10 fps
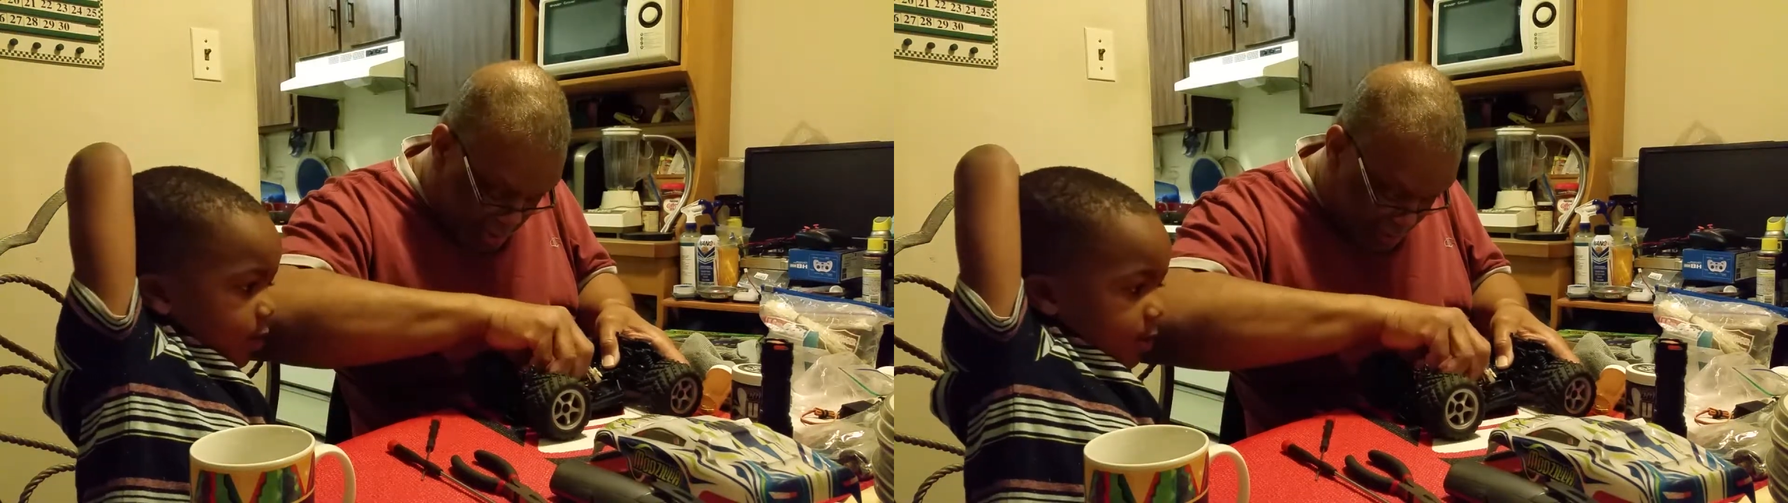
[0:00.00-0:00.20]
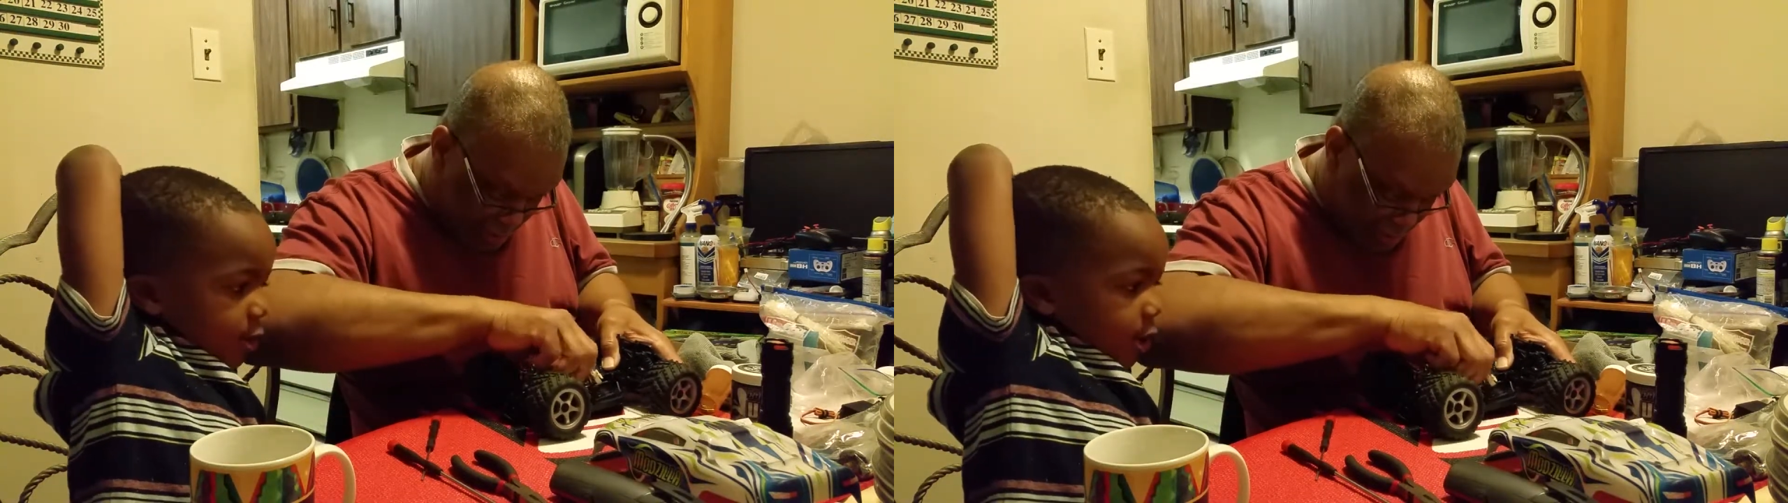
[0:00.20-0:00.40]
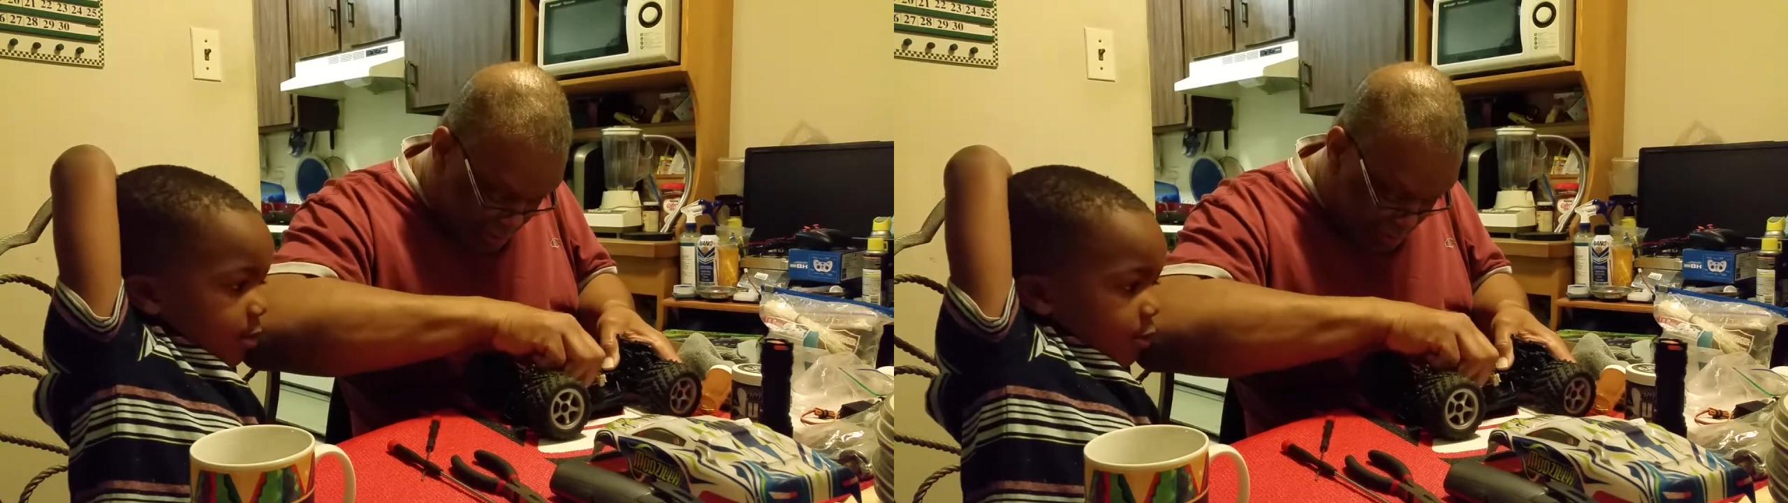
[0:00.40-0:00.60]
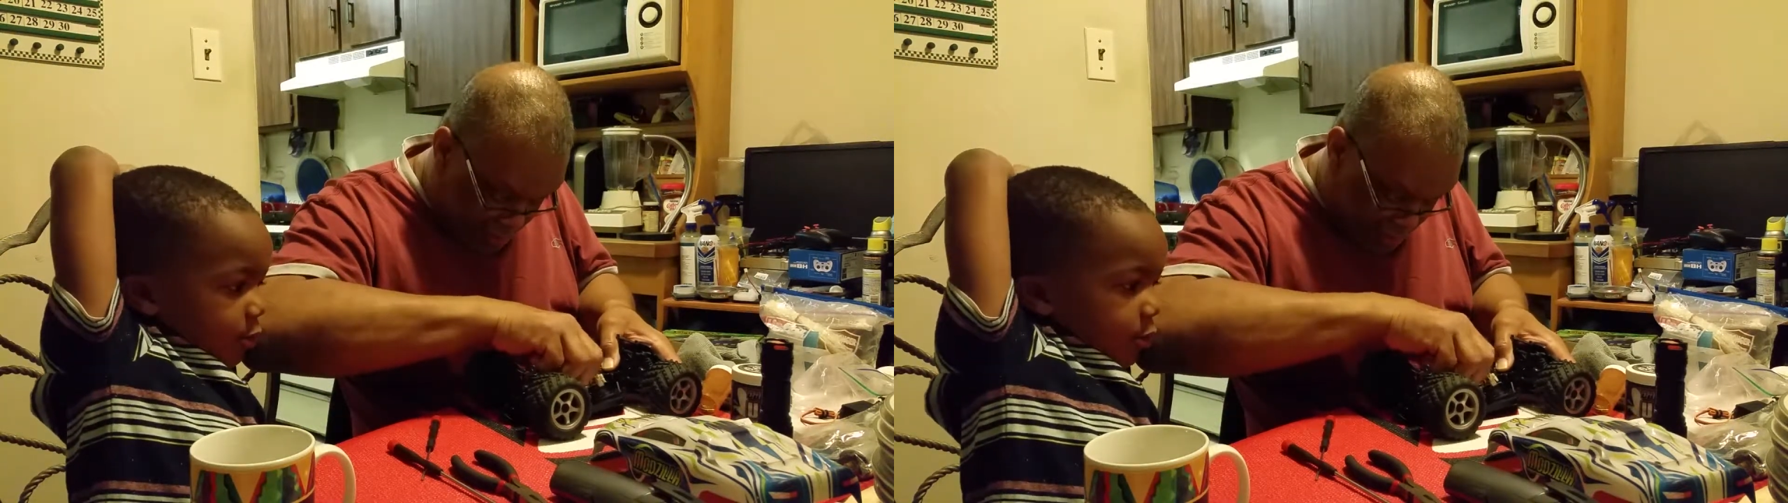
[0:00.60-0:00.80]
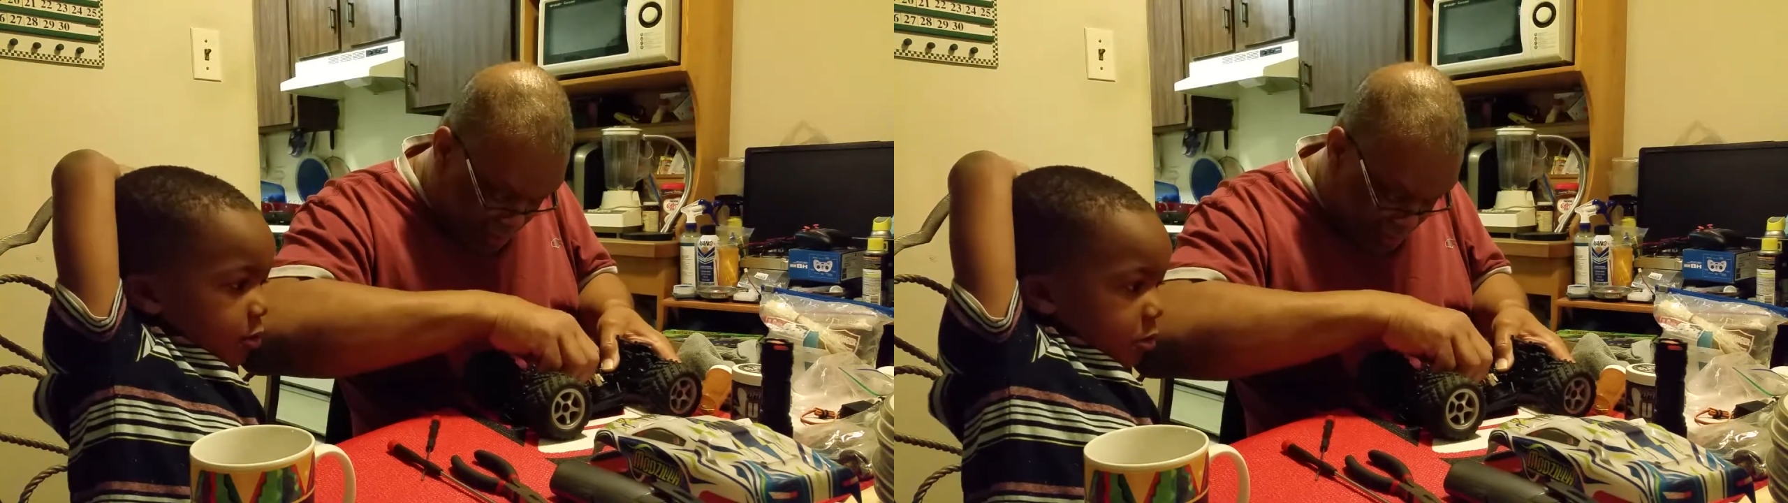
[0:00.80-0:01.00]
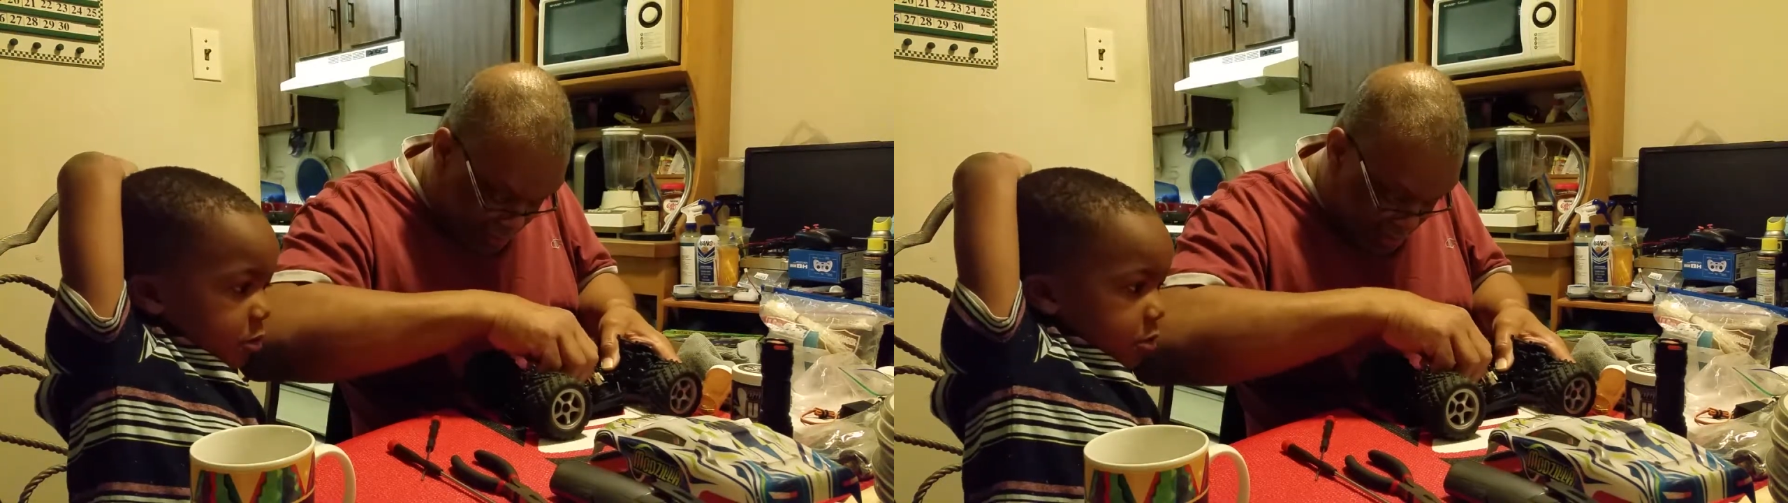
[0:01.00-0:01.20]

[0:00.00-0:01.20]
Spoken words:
driving me crazy.